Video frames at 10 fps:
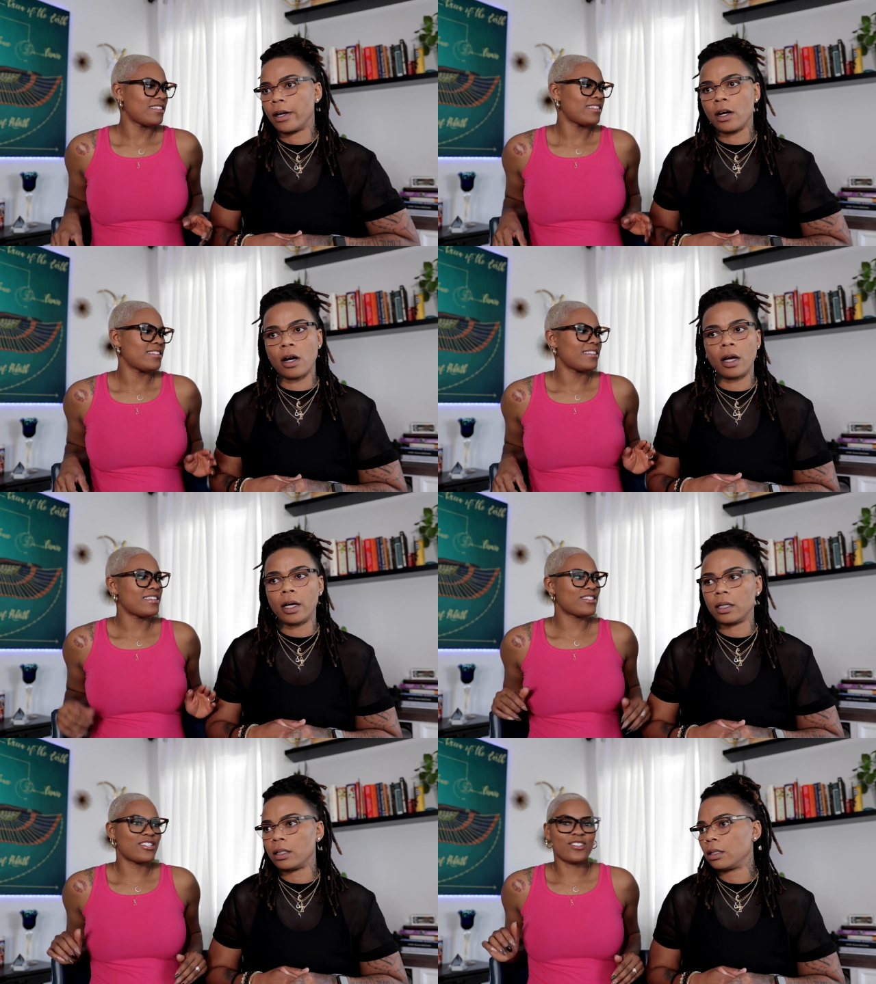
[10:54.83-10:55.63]

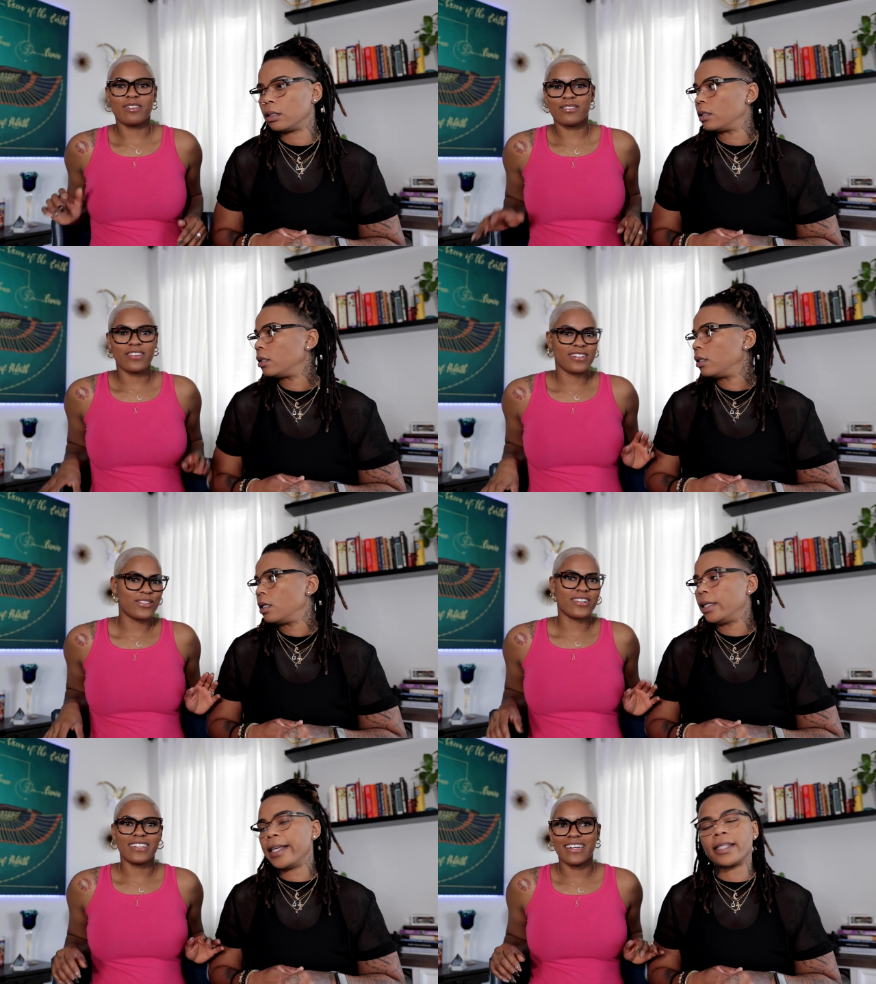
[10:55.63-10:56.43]
Speaker 1: Girl. This is not straight
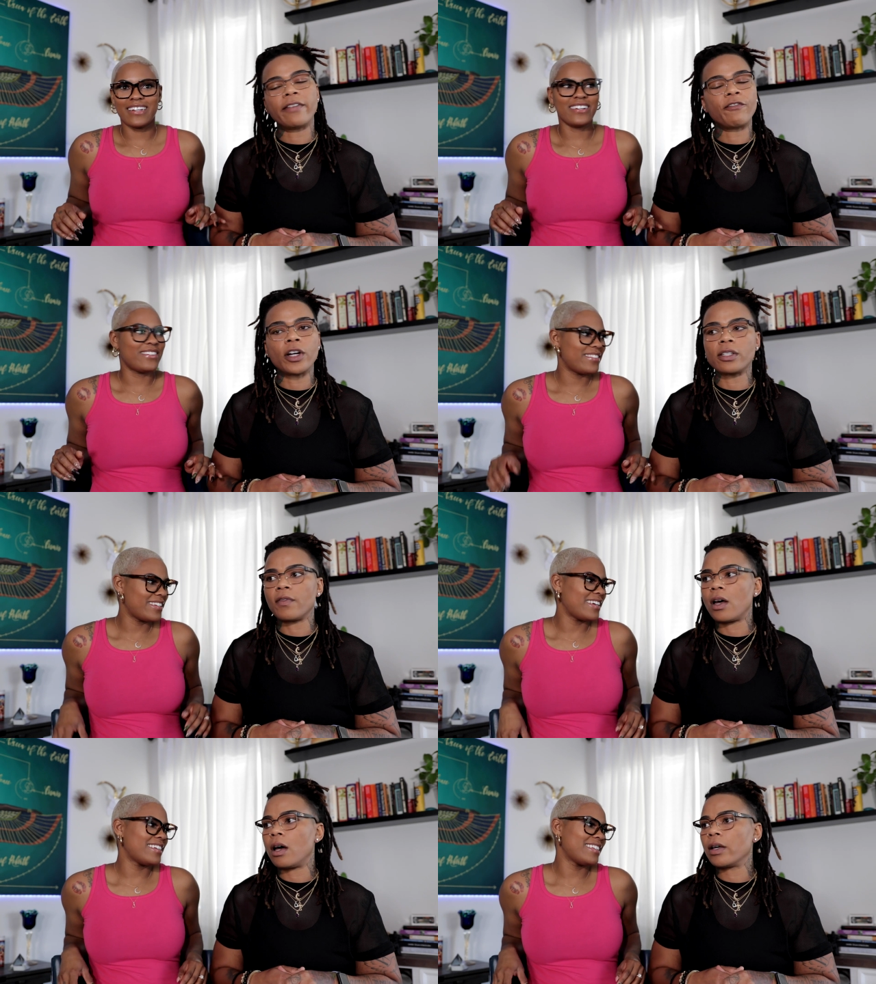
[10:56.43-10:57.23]
to Listen, Atlanta. first
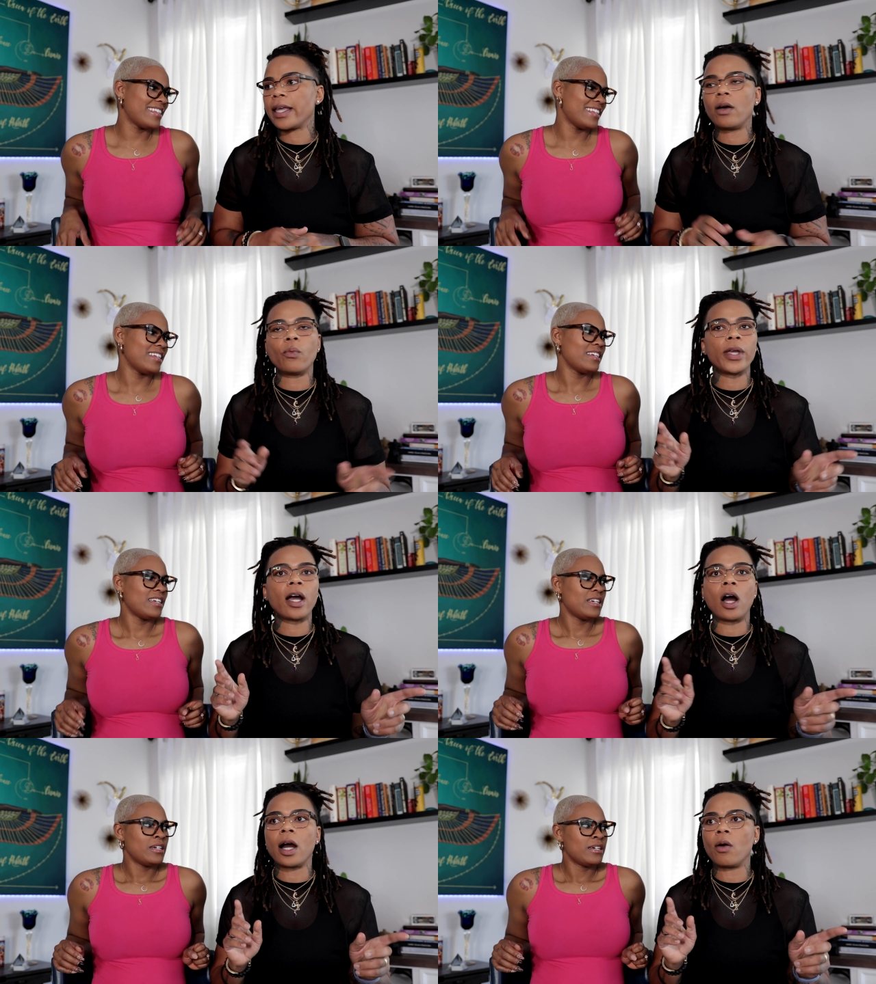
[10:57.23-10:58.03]
of all, yeah,
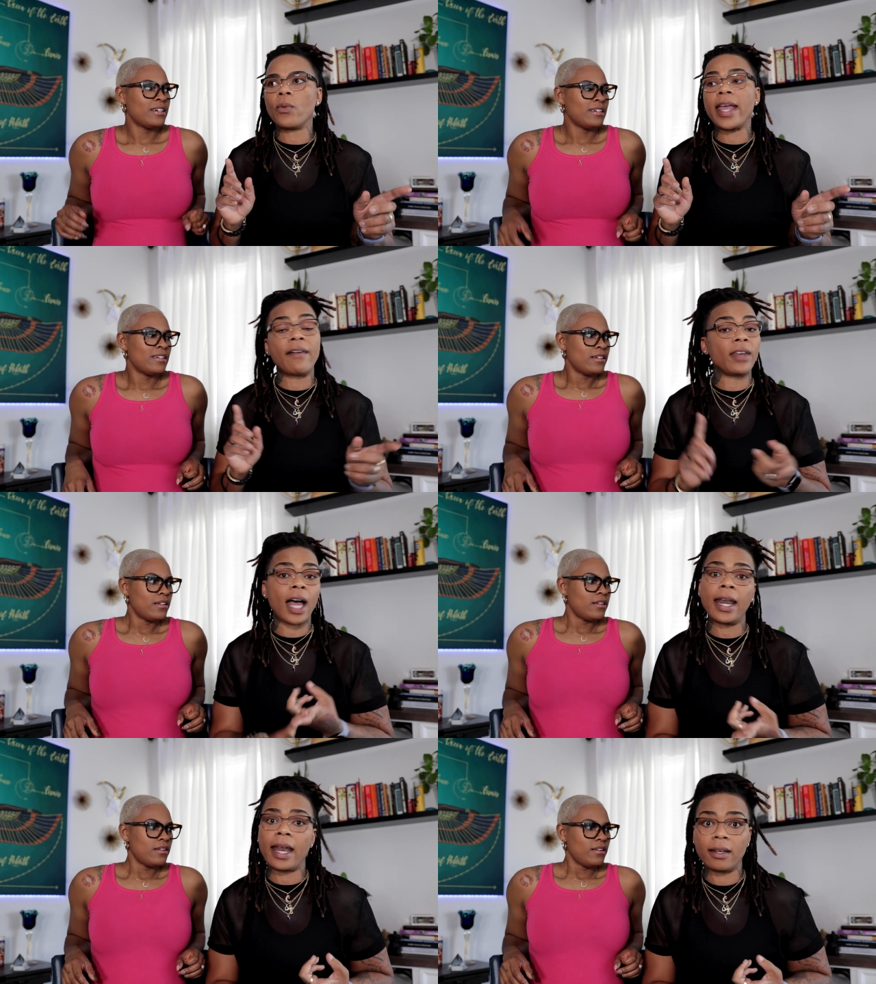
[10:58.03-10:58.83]
we are we have
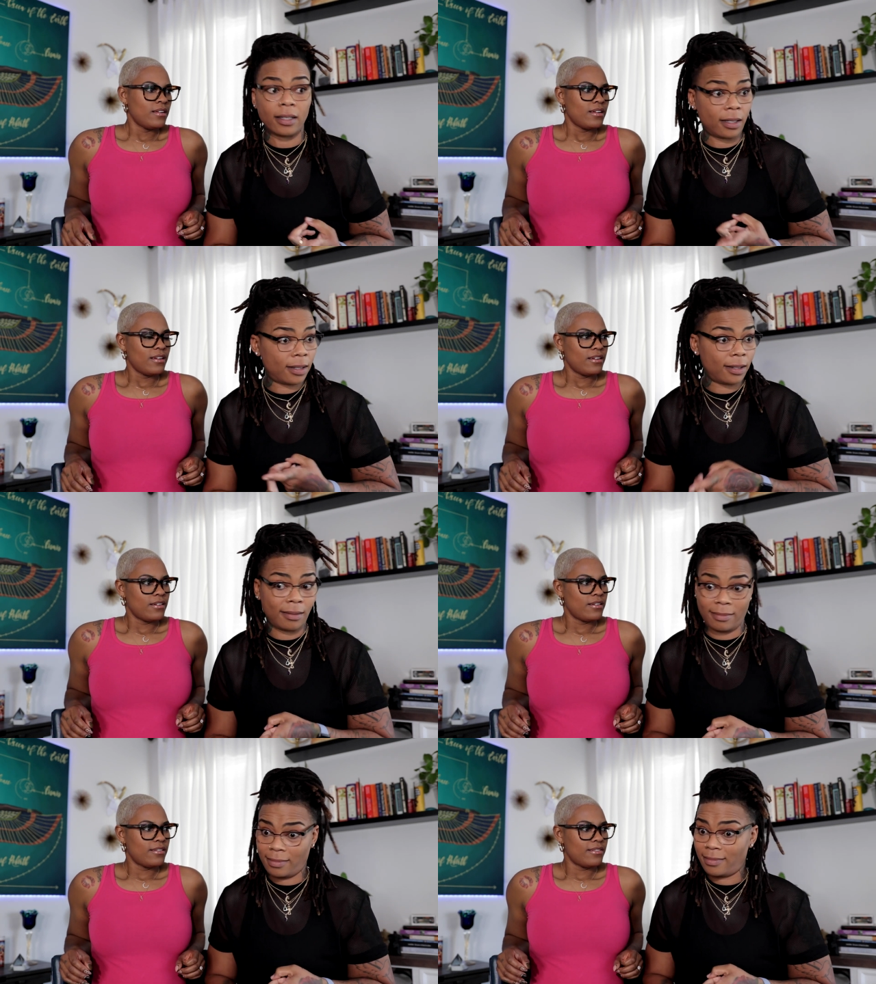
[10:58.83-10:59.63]
not
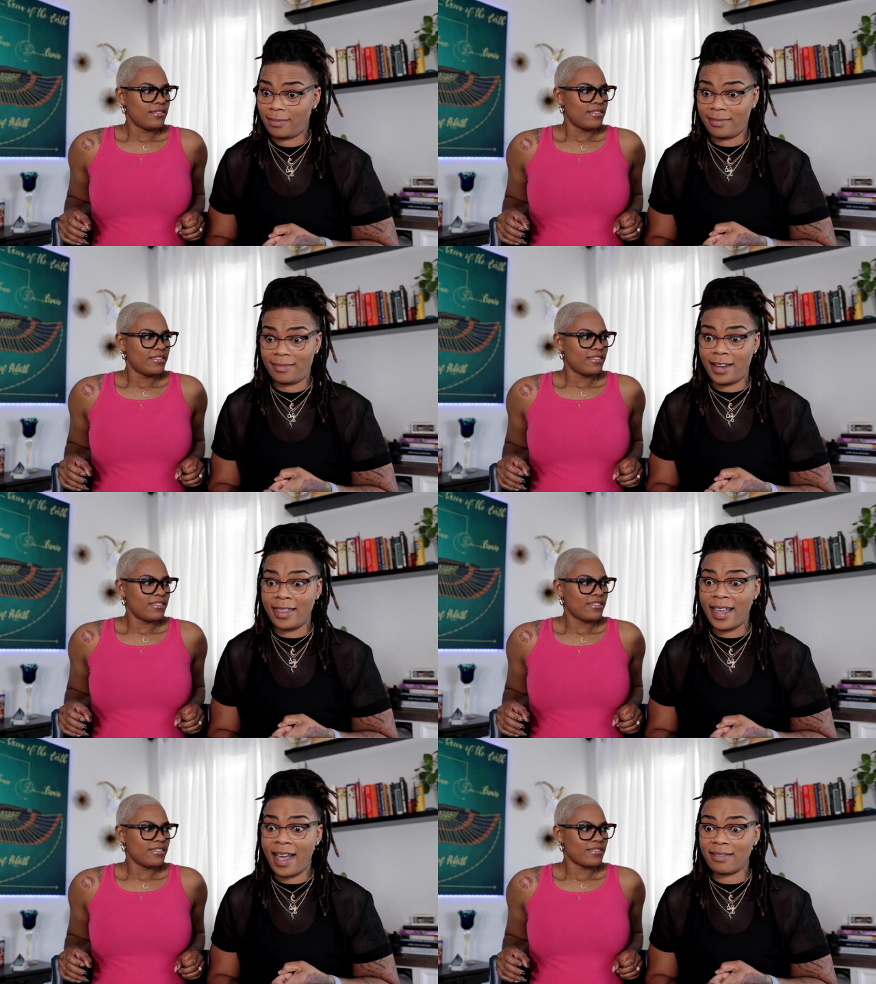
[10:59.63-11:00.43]

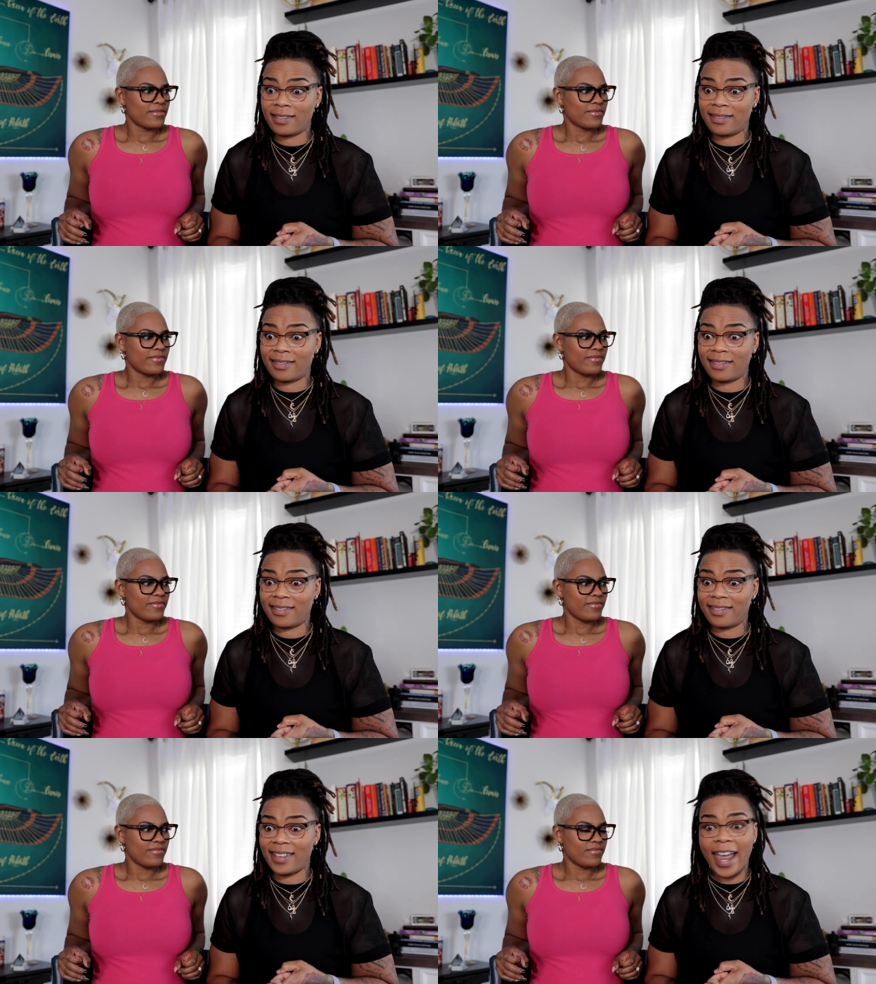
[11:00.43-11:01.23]
in that
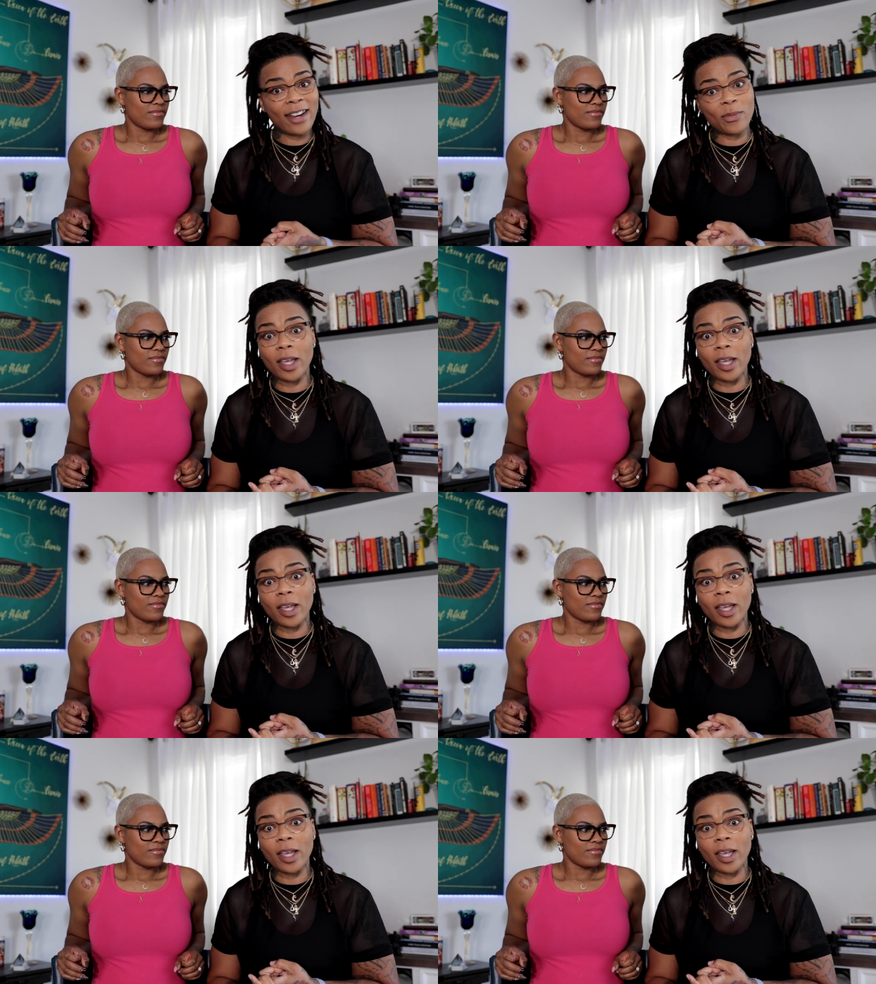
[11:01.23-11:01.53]
eight